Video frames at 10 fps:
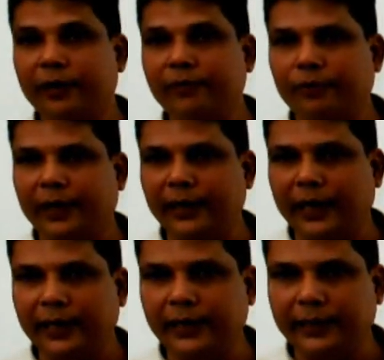provide identity?
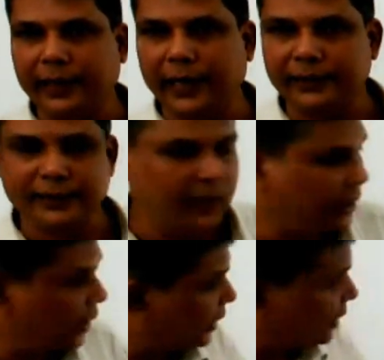
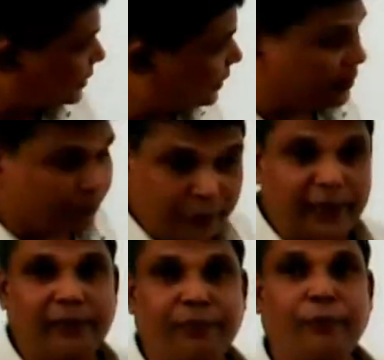See that we are
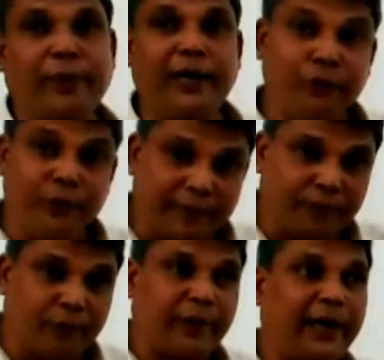not providing, we are
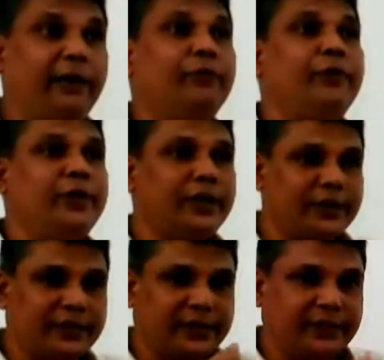providing with the
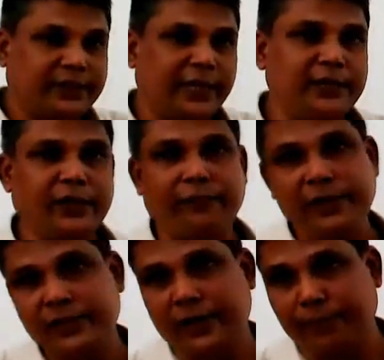signature of a
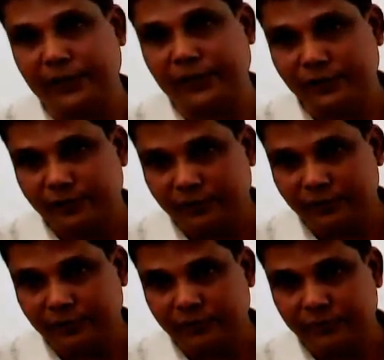sarpanch.
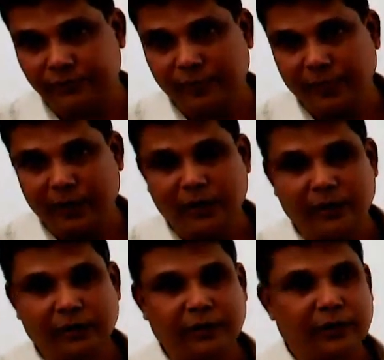
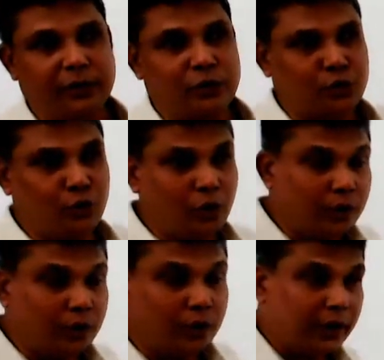
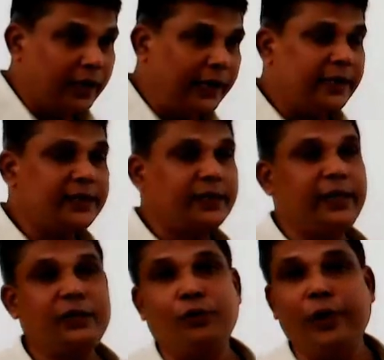So it
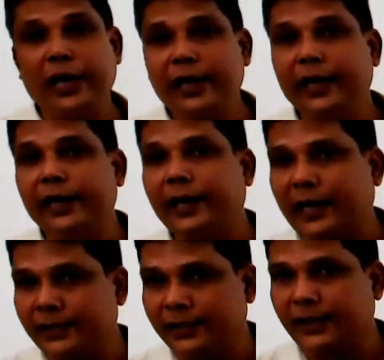is only in
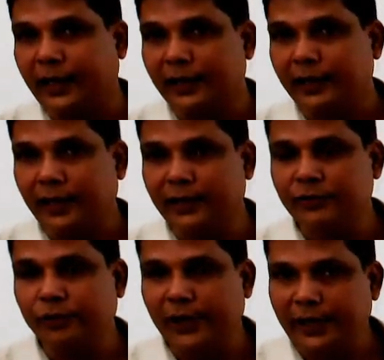Rajasthan. It
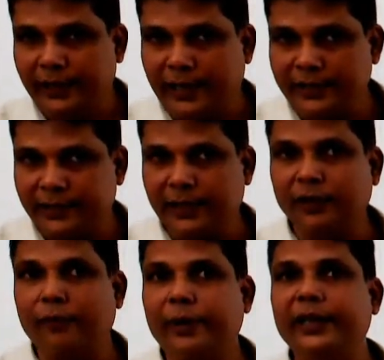is only in the Rajasthan
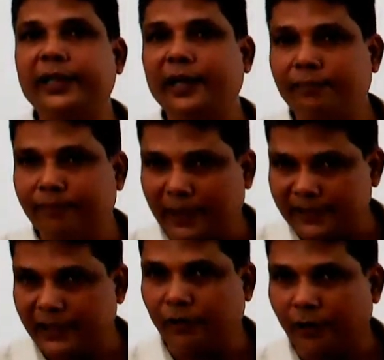government they have passed
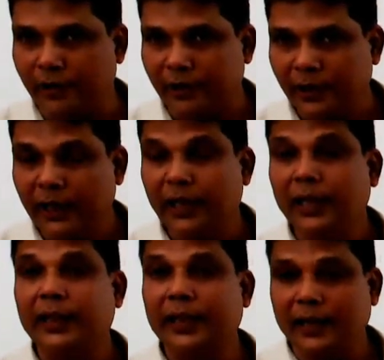an order
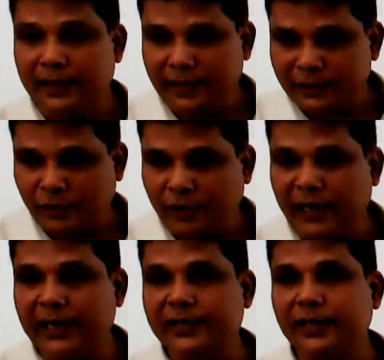that this
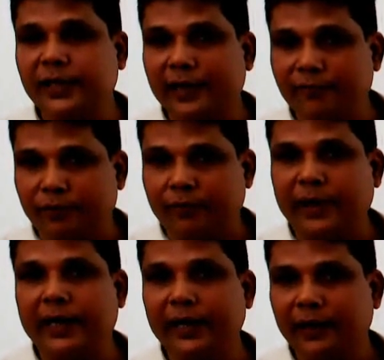organization can
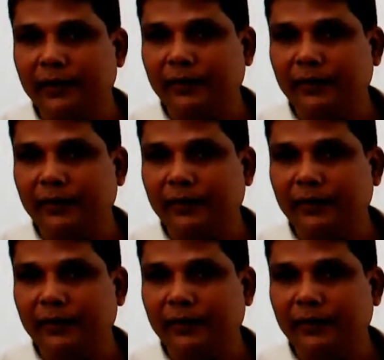provide a